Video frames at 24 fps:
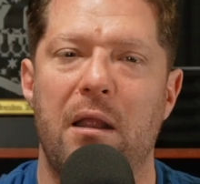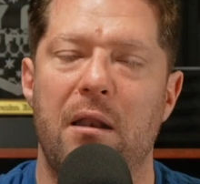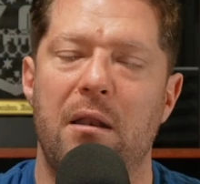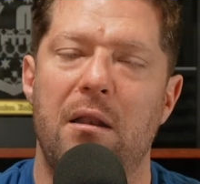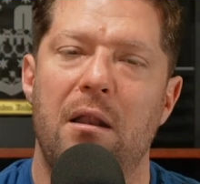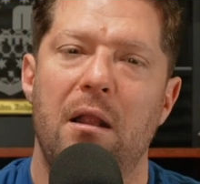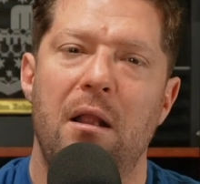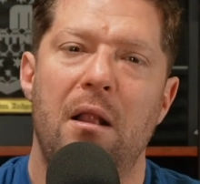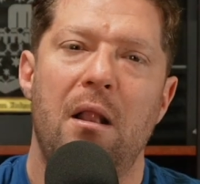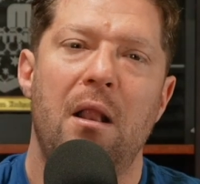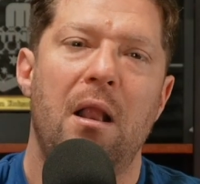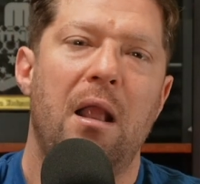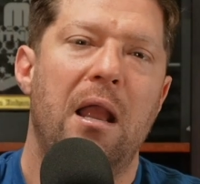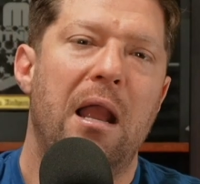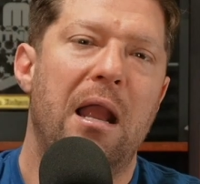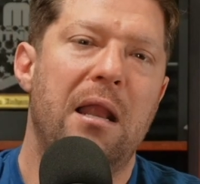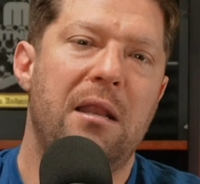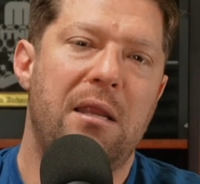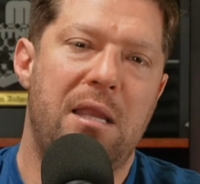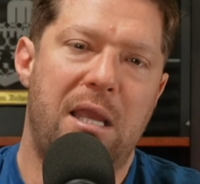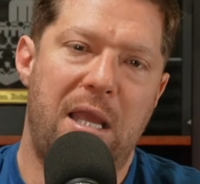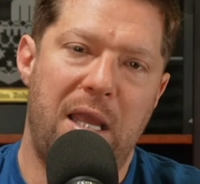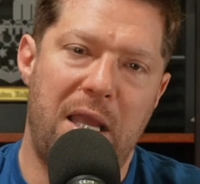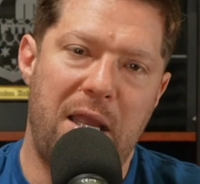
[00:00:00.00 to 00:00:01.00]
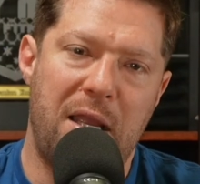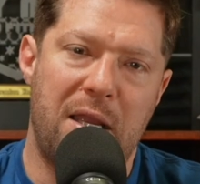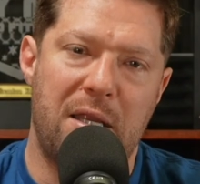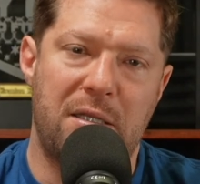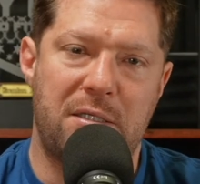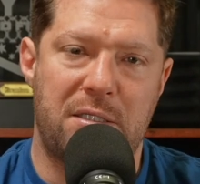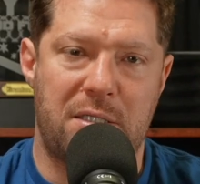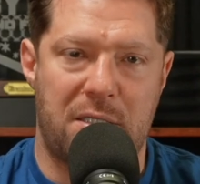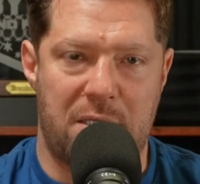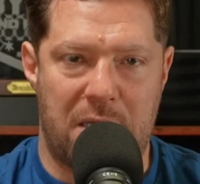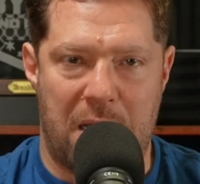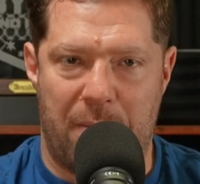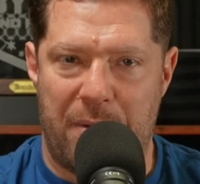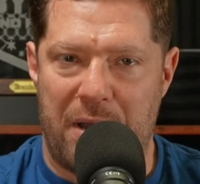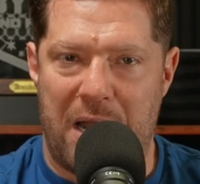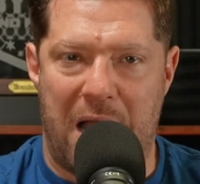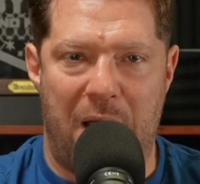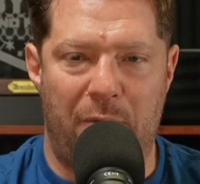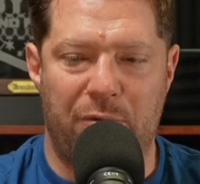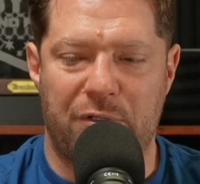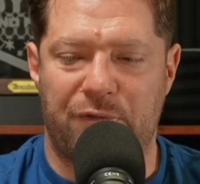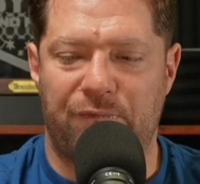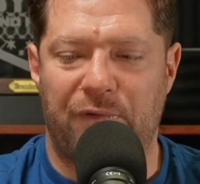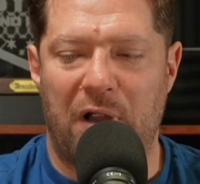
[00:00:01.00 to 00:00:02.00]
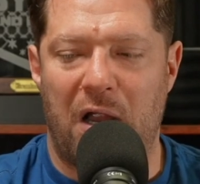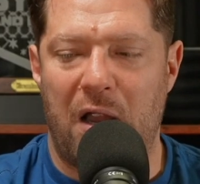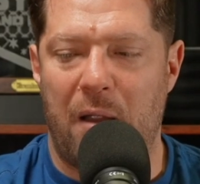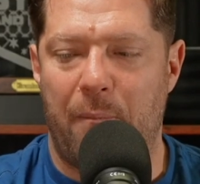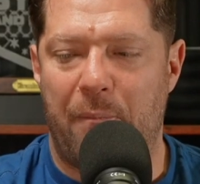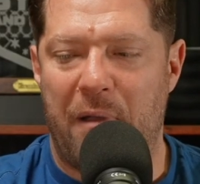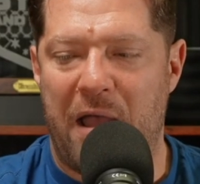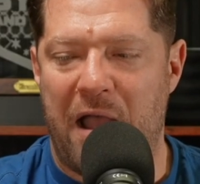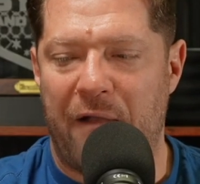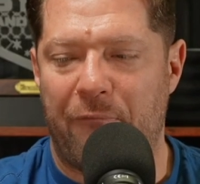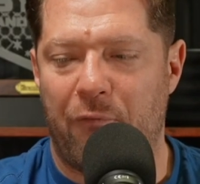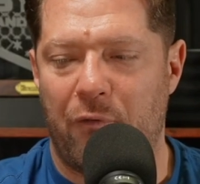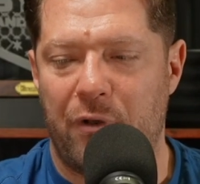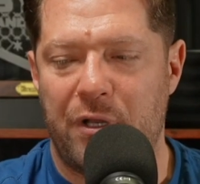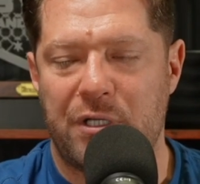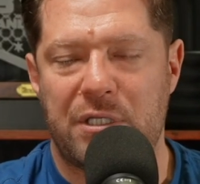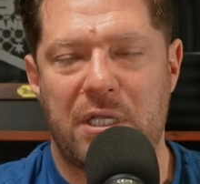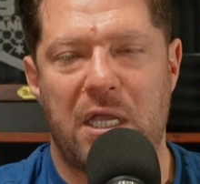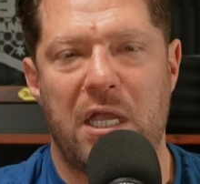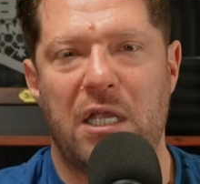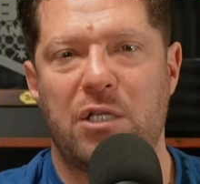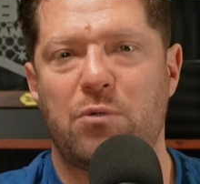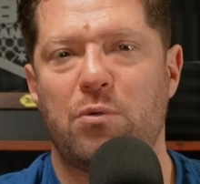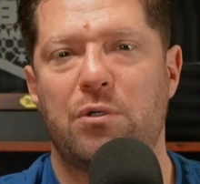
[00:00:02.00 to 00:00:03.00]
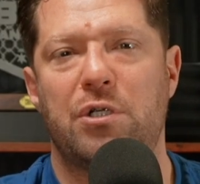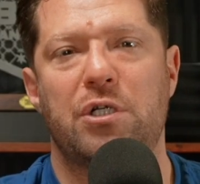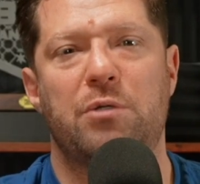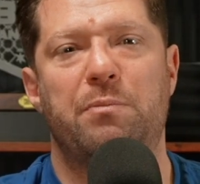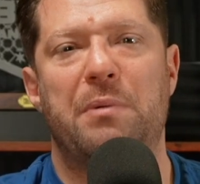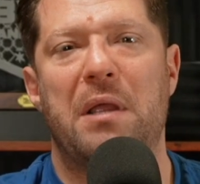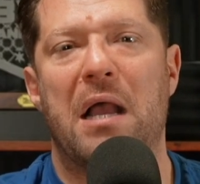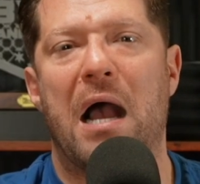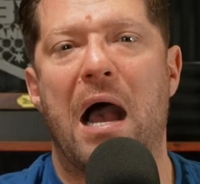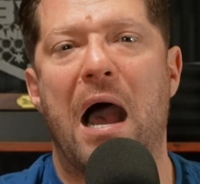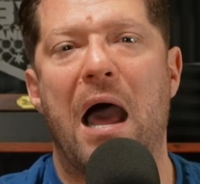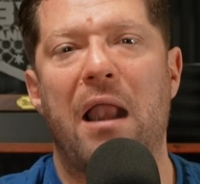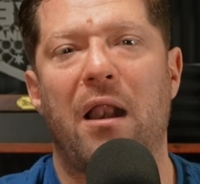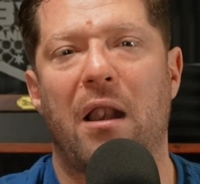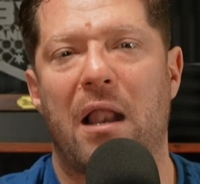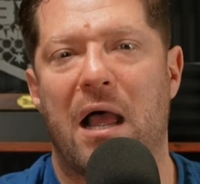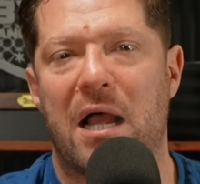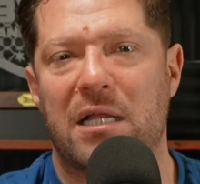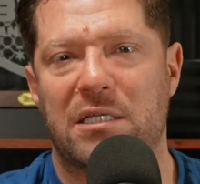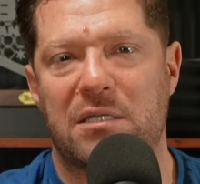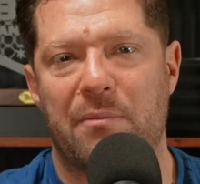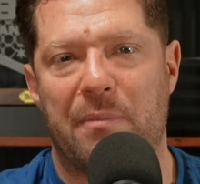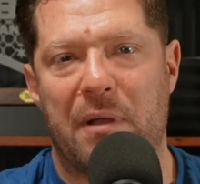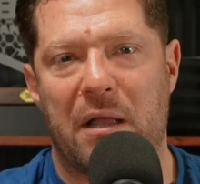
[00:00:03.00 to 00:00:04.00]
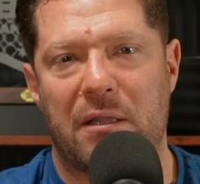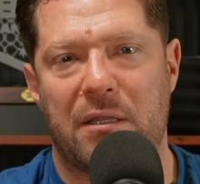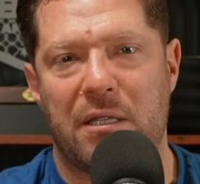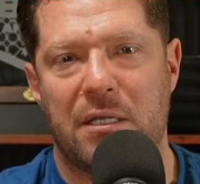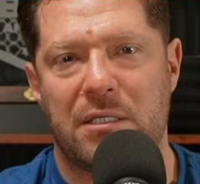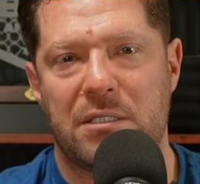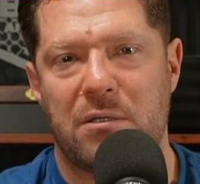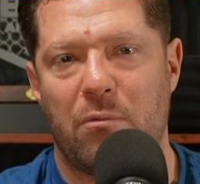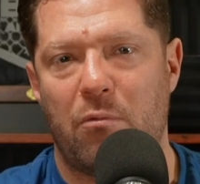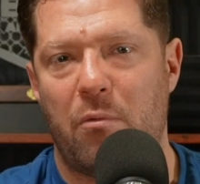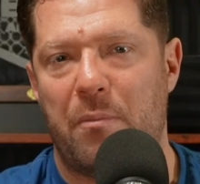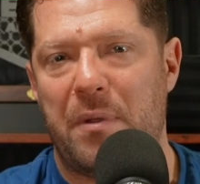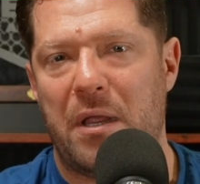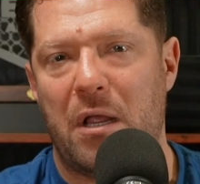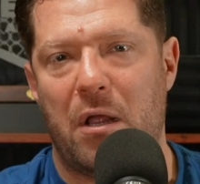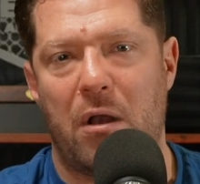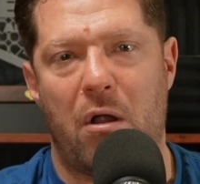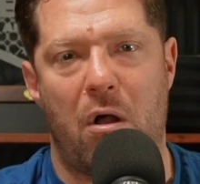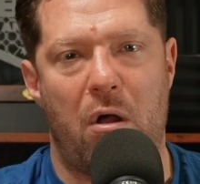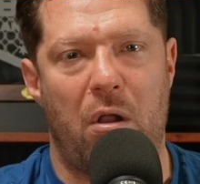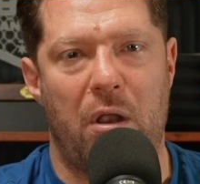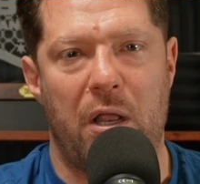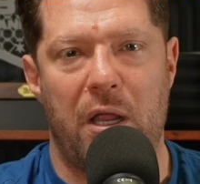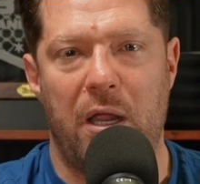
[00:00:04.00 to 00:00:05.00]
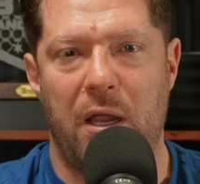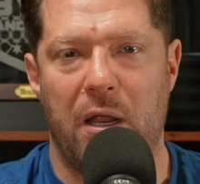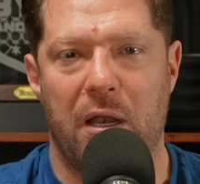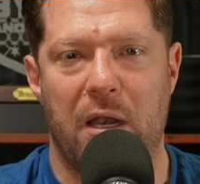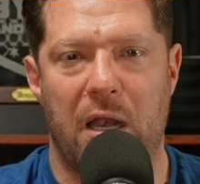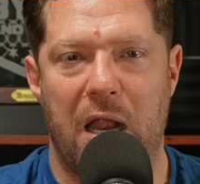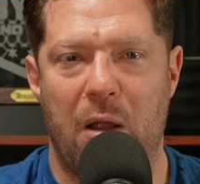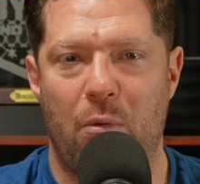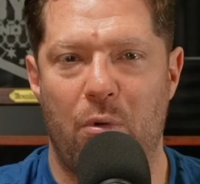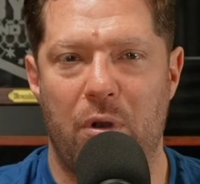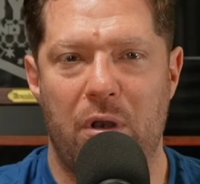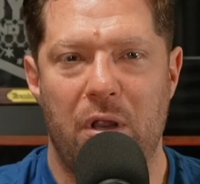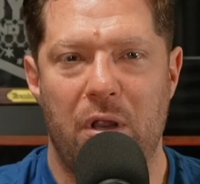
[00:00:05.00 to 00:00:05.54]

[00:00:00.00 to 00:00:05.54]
And kids, I mean, I was very impactful on this. Kids would just be idolized about this and would be all in, and it